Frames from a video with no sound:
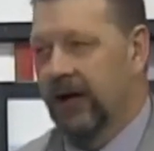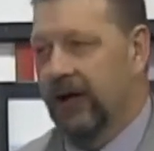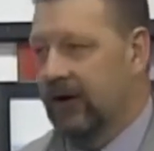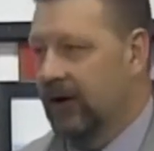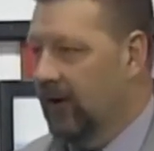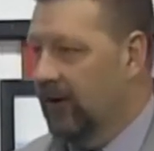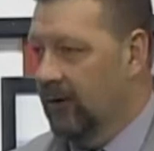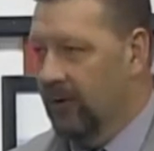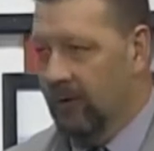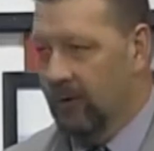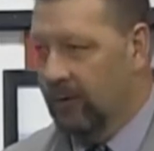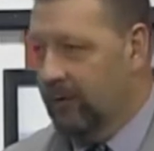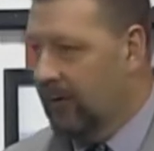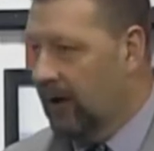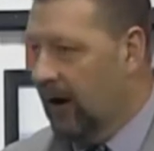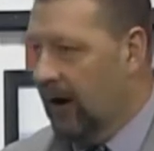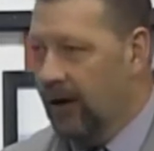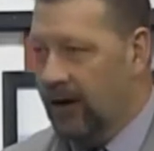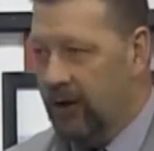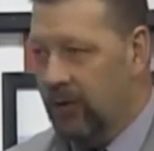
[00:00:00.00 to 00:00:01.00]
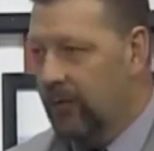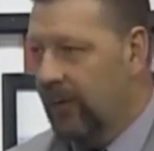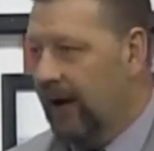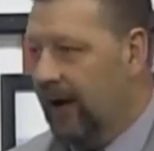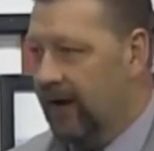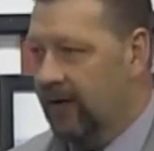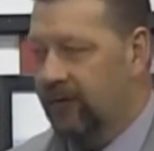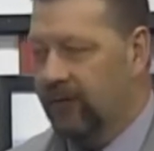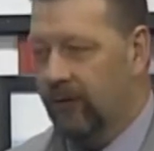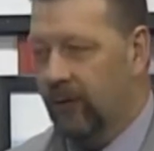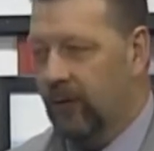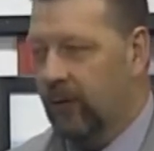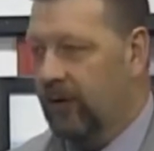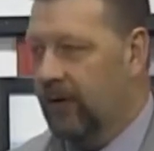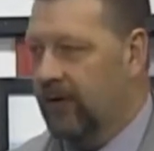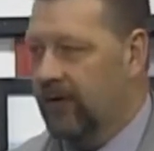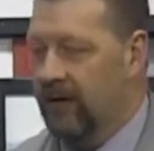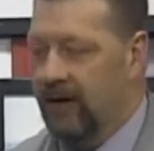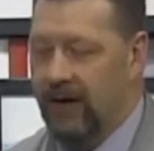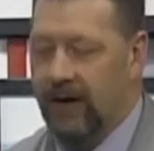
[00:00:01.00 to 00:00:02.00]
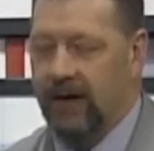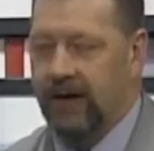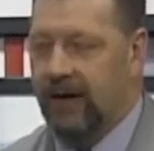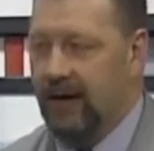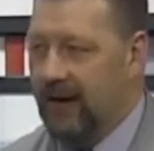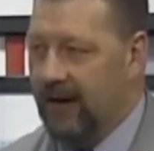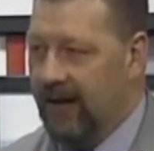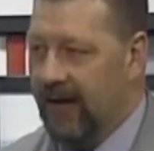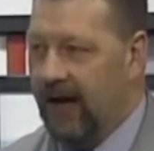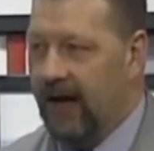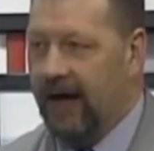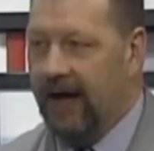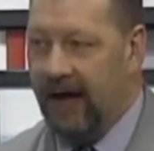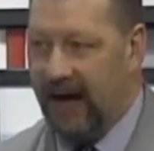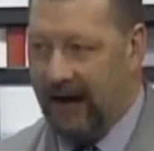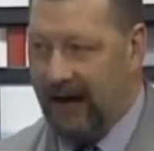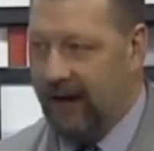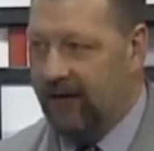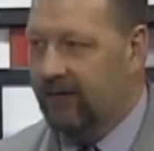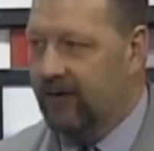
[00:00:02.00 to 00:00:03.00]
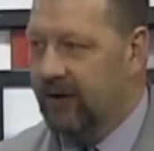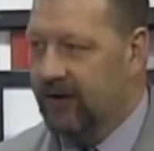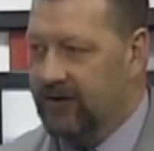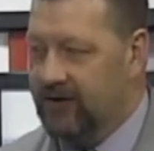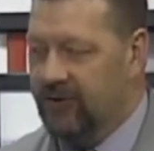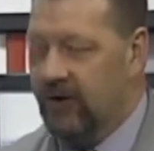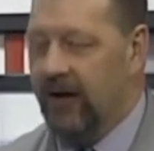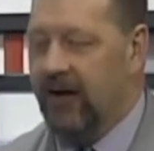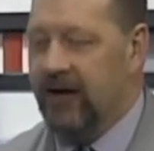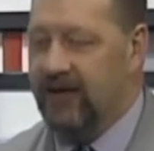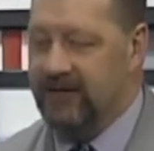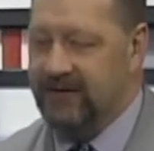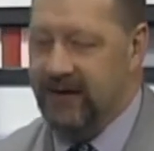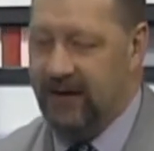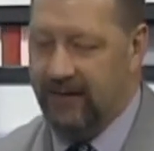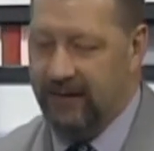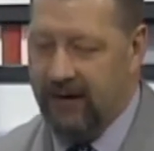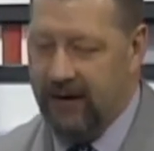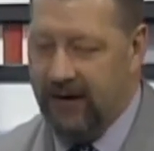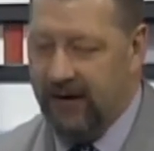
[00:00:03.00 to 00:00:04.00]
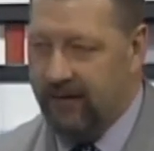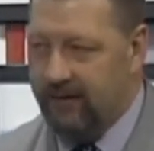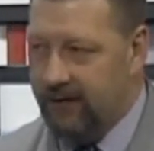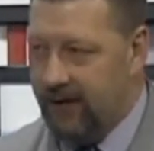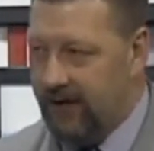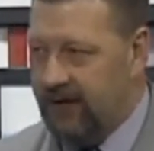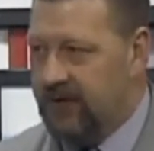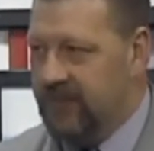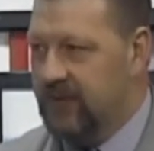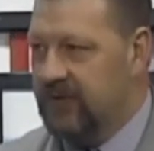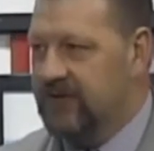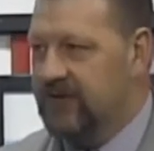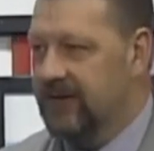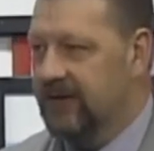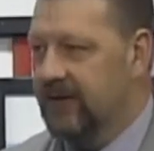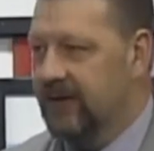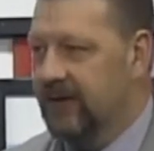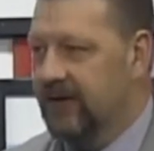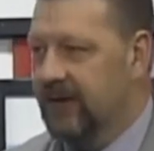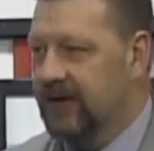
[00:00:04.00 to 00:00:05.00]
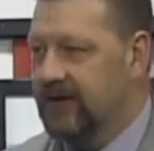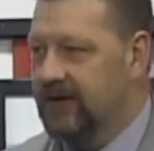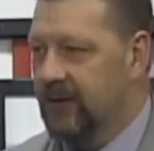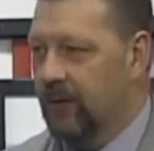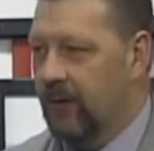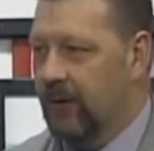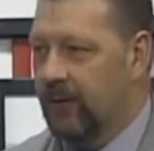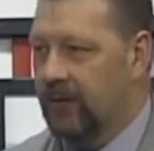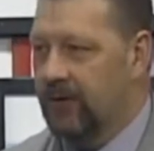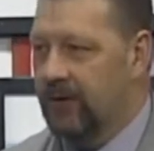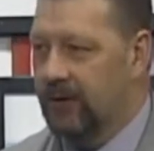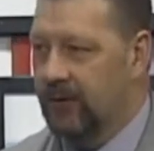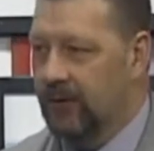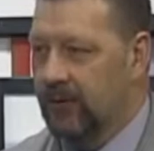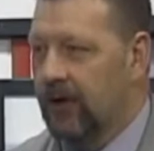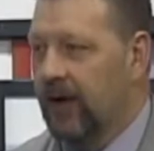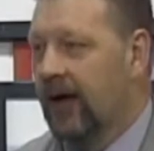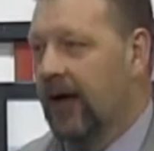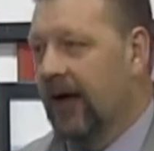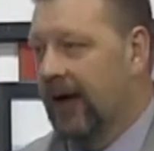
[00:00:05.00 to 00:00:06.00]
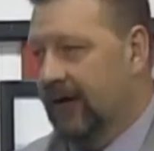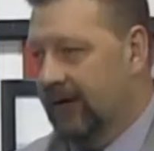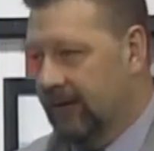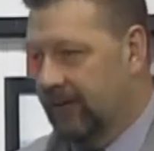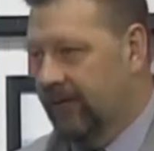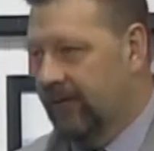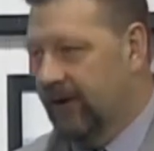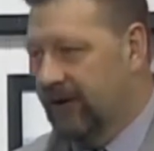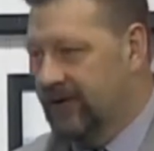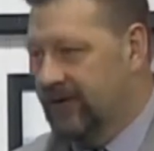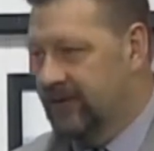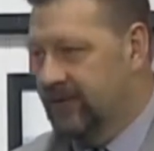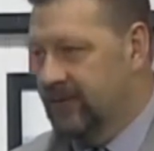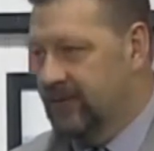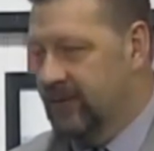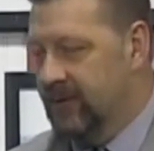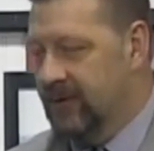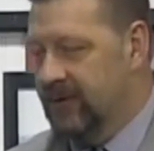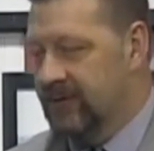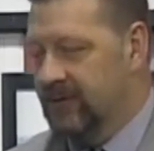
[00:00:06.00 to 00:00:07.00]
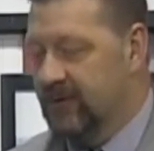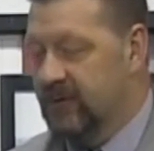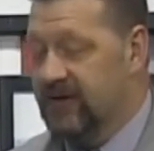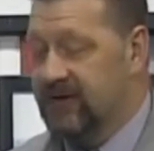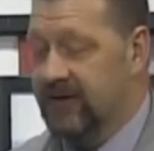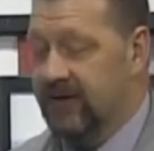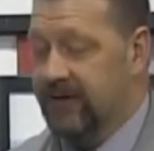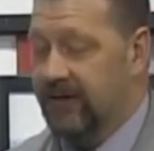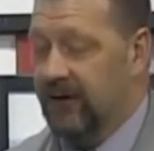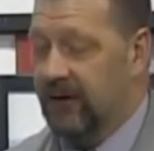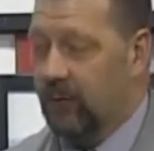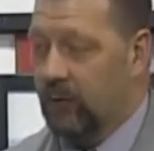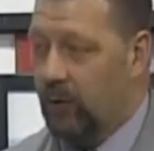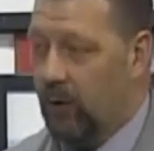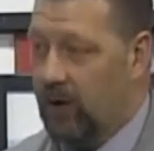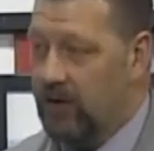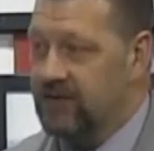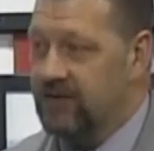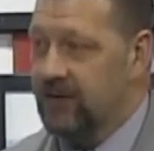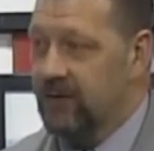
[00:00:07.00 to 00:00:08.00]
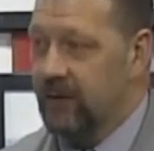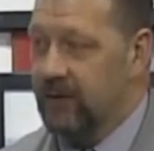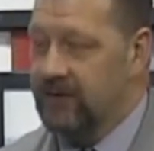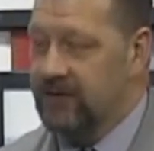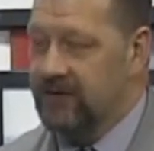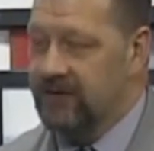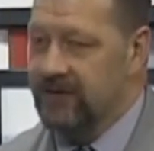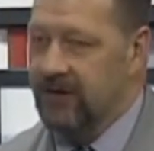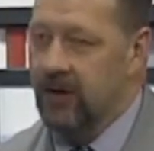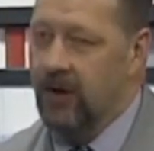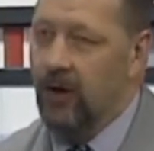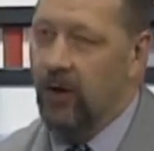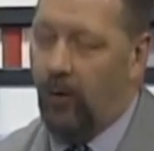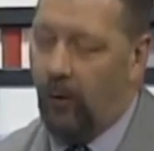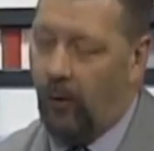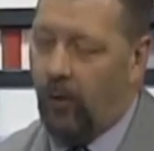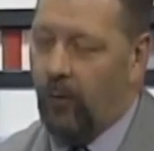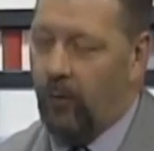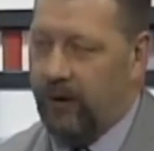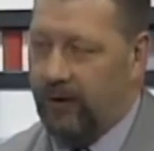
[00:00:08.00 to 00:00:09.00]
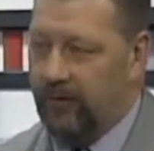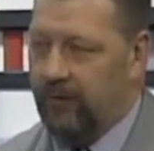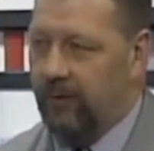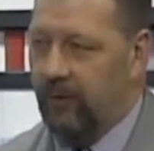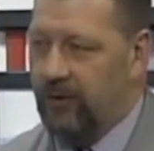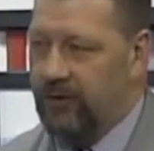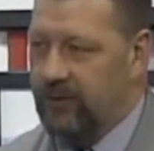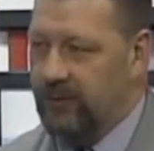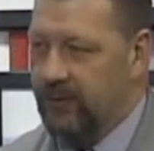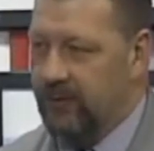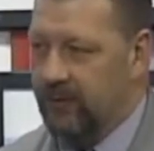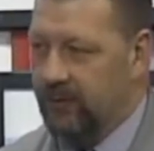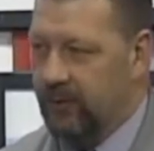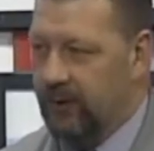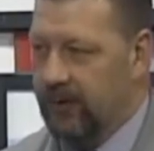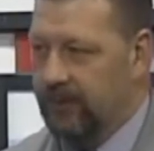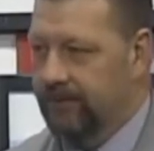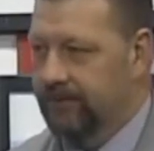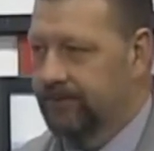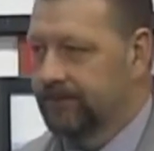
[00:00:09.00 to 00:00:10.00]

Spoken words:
no arguing back and forth, none of that kind of extraneous stuff. Very specific things you want them to do, and then very specific consequences or reinforcement for it.